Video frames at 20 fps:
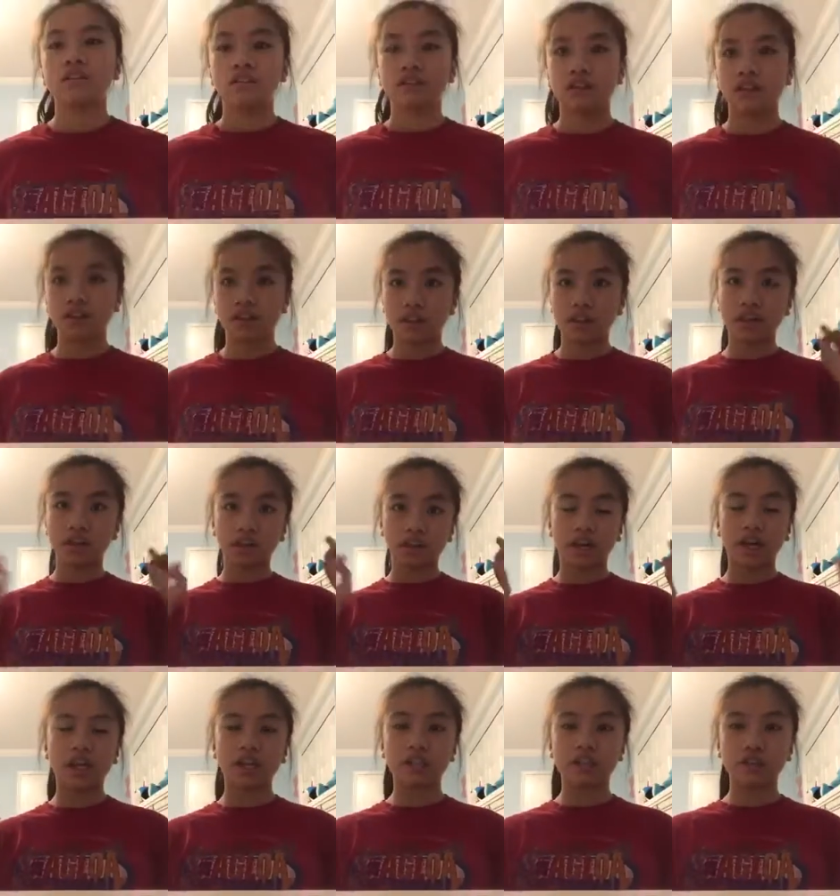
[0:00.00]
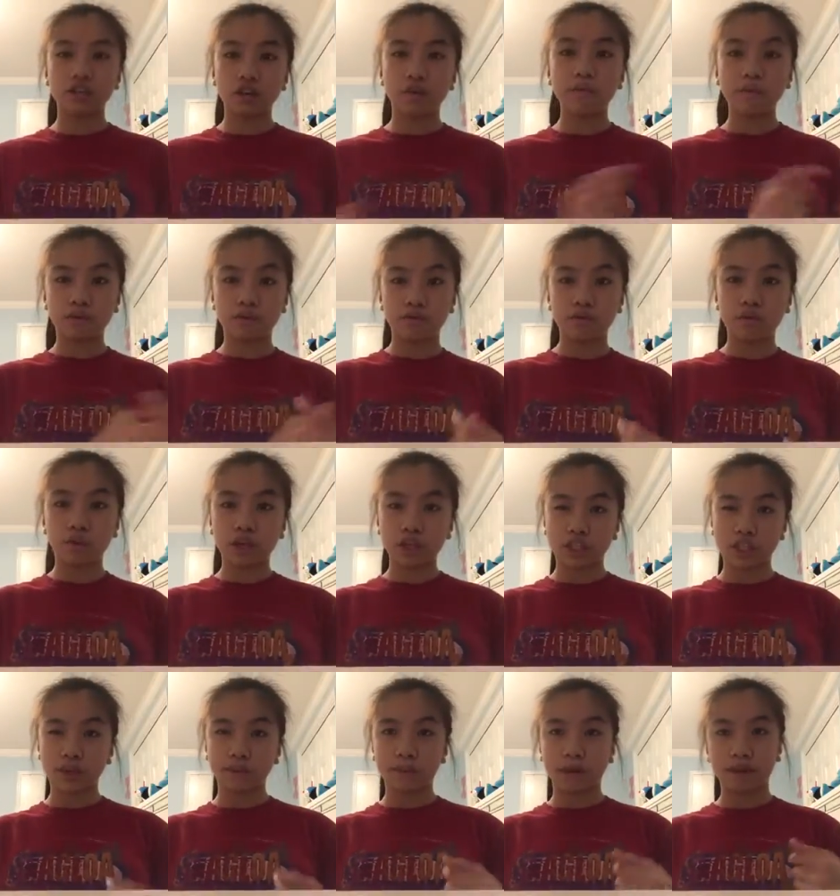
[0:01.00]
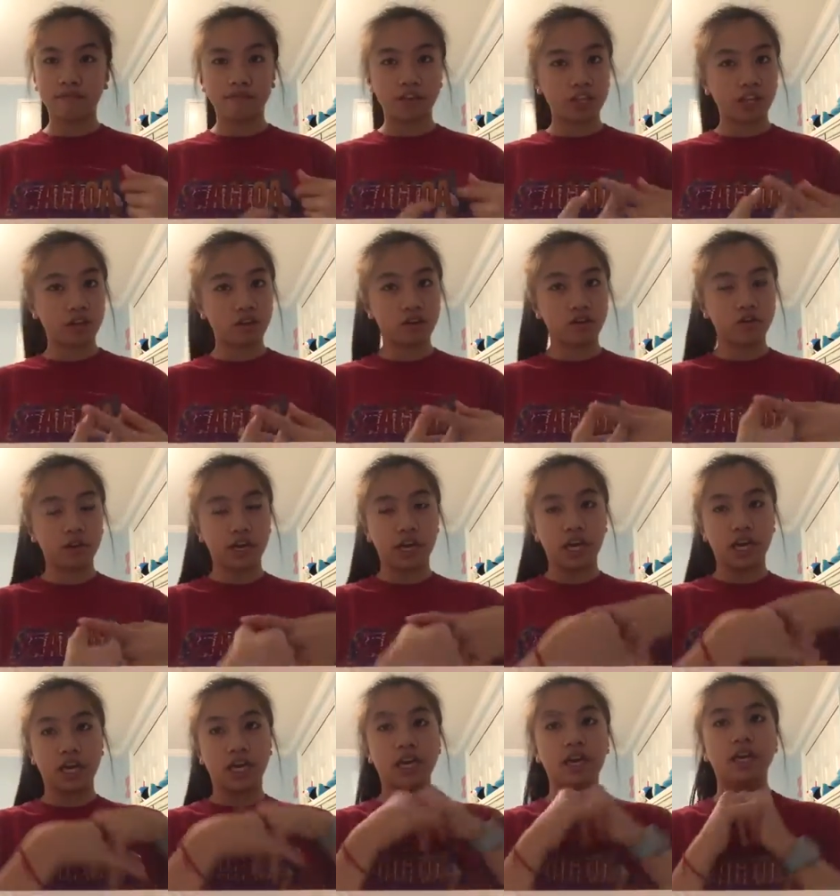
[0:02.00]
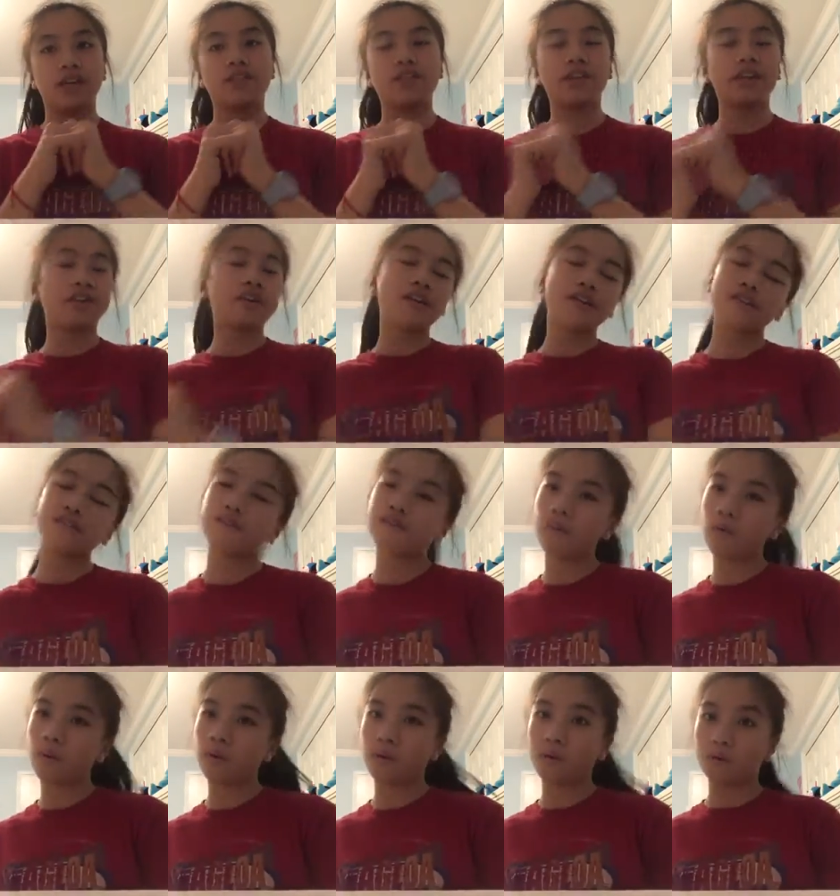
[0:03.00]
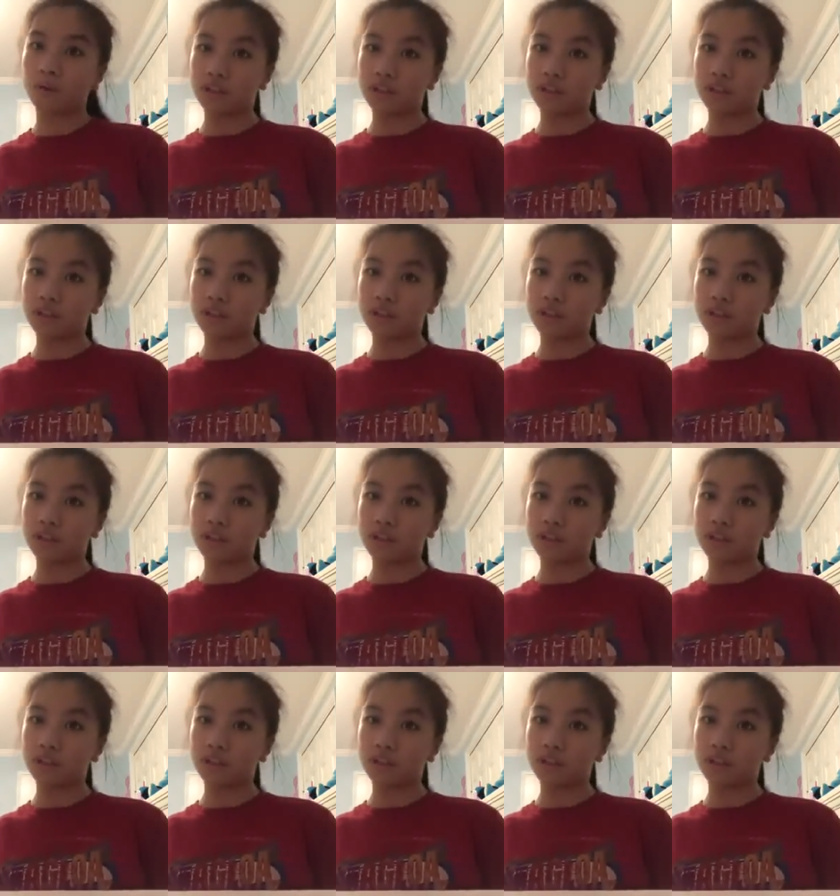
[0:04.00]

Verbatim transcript: So thank you guys so much for watching my video, and thank you for